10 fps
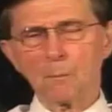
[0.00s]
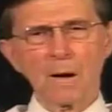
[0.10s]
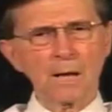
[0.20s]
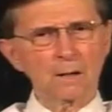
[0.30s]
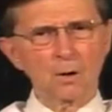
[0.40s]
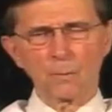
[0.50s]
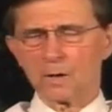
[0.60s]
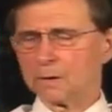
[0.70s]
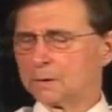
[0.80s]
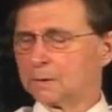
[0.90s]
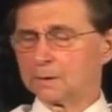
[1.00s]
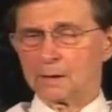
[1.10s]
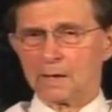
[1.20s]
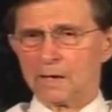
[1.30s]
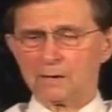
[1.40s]
myeloma,
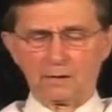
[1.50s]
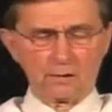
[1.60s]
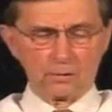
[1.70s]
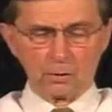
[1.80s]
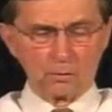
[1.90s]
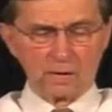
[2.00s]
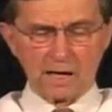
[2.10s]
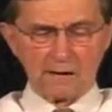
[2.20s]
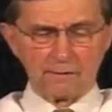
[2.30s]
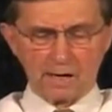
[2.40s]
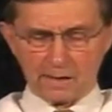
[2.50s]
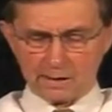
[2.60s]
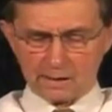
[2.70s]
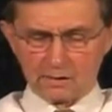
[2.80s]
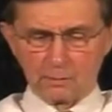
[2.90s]
I don't have an
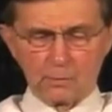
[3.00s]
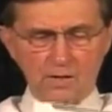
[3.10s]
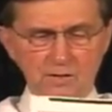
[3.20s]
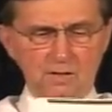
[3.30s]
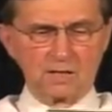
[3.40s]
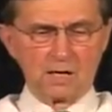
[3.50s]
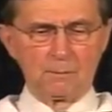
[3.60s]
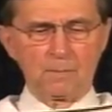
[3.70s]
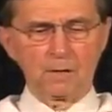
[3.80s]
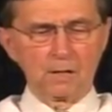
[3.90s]
idea at the present time.